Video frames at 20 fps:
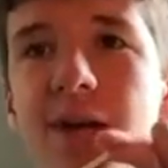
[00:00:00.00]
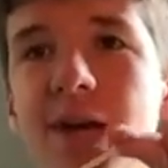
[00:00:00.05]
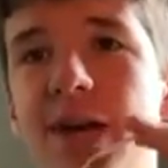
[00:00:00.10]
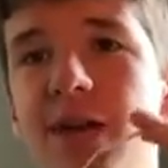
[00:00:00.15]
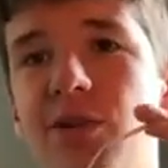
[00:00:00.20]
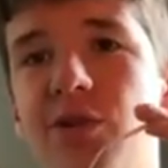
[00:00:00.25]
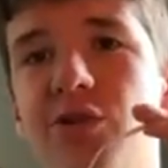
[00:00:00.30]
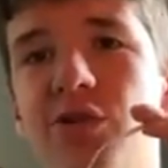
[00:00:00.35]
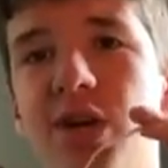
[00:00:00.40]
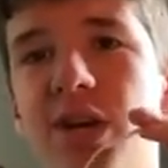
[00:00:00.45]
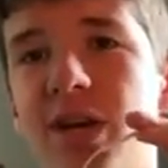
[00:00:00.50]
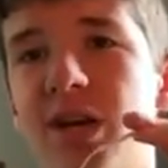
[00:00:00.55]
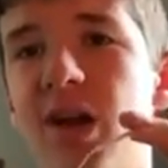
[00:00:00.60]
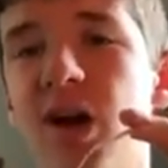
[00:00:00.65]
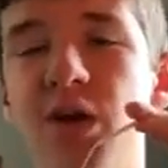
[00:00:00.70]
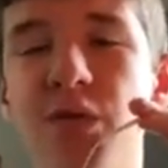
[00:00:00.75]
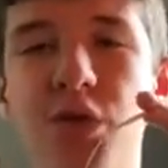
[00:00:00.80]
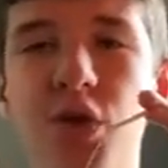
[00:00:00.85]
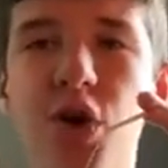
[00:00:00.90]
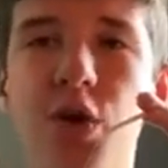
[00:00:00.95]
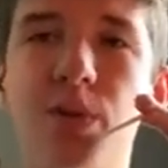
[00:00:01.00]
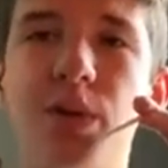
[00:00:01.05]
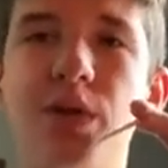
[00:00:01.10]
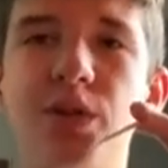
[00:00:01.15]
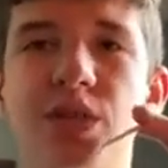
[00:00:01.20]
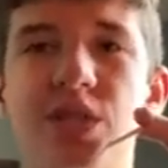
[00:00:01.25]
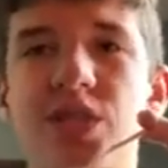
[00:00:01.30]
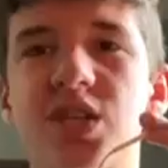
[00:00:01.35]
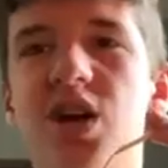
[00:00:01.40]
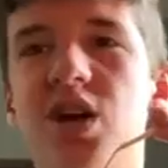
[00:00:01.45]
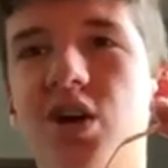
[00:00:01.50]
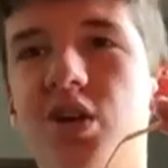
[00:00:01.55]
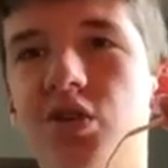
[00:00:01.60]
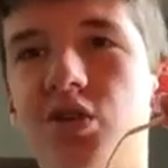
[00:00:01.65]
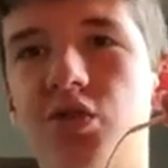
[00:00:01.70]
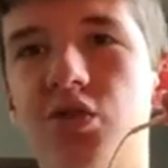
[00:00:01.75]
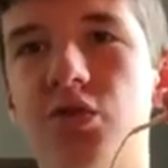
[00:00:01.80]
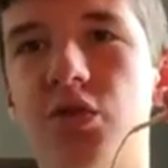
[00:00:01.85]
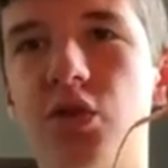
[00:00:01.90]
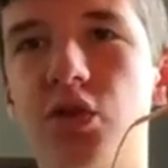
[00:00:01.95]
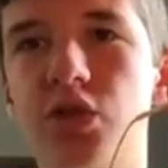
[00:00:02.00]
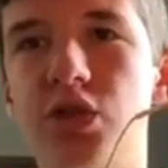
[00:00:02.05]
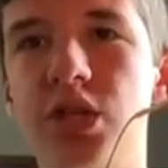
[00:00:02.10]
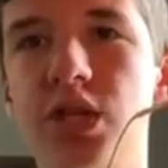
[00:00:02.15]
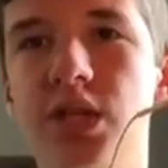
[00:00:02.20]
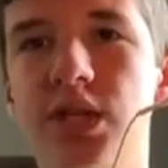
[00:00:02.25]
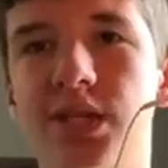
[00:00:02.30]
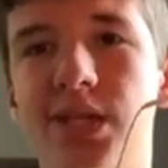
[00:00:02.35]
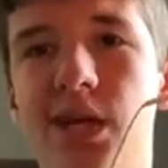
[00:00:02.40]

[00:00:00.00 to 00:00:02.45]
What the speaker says: and you're trying to cover up all these controversies